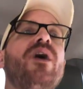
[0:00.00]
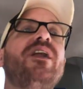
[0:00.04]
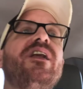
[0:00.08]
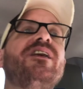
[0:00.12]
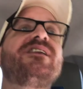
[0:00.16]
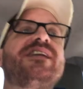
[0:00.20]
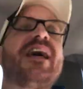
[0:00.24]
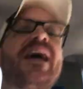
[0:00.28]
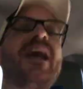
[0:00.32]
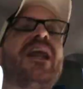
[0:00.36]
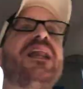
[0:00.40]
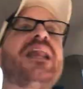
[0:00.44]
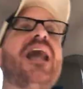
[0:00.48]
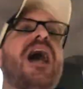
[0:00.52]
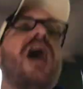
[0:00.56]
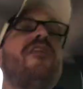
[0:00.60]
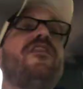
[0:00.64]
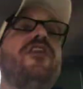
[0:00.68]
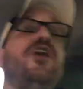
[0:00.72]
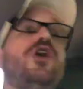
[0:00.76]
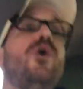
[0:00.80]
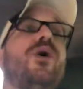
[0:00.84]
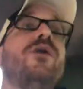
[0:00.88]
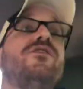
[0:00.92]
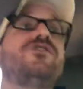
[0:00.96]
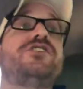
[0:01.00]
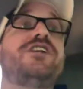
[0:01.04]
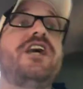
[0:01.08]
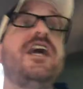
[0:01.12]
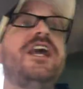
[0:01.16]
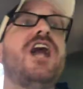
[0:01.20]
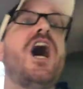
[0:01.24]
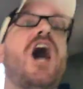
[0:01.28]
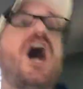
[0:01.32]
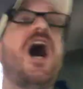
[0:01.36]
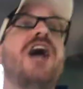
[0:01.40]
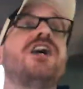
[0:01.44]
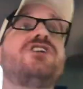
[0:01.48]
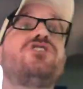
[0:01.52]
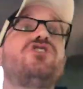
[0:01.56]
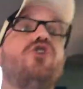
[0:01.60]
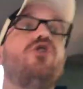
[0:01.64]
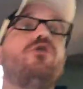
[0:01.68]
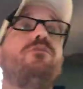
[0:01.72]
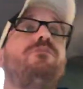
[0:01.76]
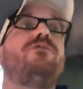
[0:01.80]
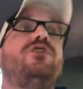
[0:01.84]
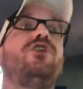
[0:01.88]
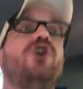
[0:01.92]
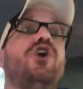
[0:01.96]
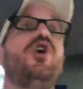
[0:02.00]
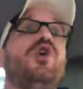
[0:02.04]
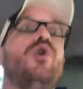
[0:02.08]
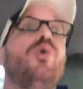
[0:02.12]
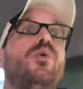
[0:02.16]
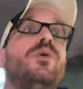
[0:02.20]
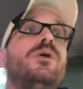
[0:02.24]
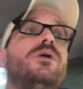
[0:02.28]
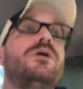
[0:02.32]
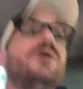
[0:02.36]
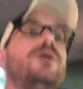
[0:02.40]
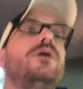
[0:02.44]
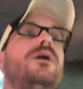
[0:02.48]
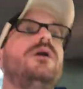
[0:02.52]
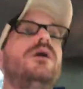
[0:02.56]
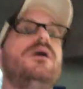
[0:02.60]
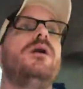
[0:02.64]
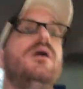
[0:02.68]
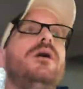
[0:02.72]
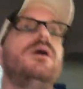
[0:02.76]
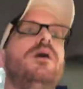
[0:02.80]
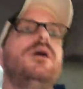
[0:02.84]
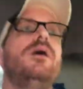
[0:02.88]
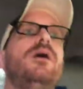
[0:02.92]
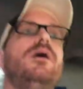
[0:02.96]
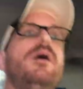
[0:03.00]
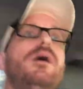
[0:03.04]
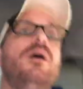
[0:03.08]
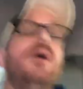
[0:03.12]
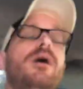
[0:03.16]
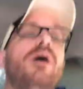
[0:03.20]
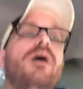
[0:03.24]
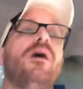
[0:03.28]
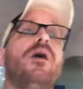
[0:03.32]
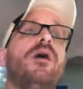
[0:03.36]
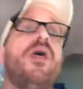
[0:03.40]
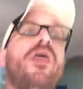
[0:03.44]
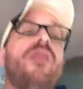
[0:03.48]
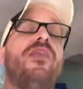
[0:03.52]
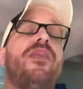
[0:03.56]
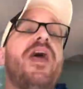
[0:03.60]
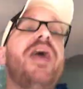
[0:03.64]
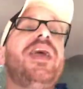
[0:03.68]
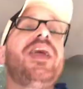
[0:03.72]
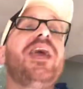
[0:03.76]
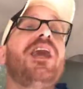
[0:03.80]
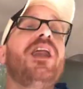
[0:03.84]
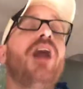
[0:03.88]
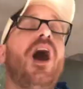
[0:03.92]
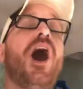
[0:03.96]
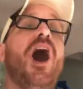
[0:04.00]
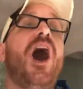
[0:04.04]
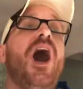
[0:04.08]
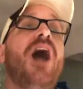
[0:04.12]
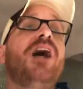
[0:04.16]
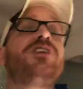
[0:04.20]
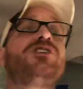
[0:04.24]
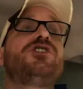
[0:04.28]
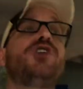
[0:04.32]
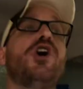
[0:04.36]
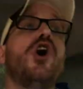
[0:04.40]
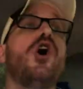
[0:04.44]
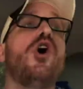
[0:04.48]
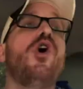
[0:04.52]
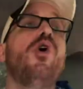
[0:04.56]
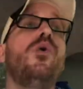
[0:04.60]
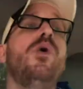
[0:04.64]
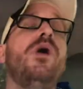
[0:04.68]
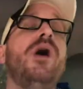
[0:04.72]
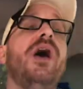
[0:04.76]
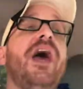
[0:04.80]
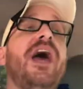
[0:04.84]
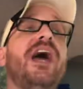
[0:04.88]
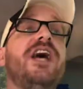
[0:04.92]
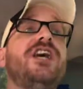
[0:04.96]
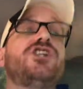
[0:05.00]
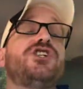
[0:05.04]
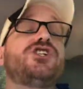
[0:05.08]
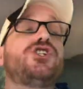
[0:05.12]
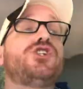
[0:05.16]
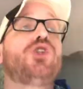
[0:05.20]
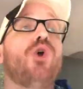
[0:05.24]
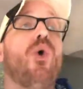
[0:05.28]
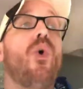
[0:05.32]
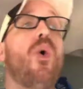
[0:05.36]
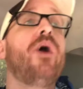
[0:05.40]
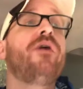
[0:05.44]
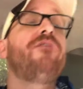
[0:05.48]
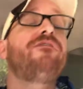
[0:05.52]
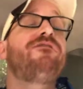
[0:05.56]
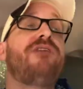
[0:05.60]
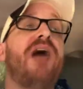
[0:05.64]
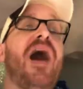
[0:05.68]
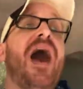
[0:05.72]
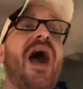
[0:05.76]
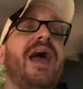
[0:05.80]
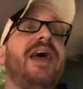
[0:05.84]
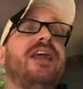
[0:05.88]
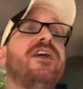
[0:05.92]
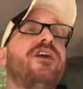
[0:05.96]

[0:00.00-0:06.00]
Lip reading: So what does that allow the UFC to also do? They can also extort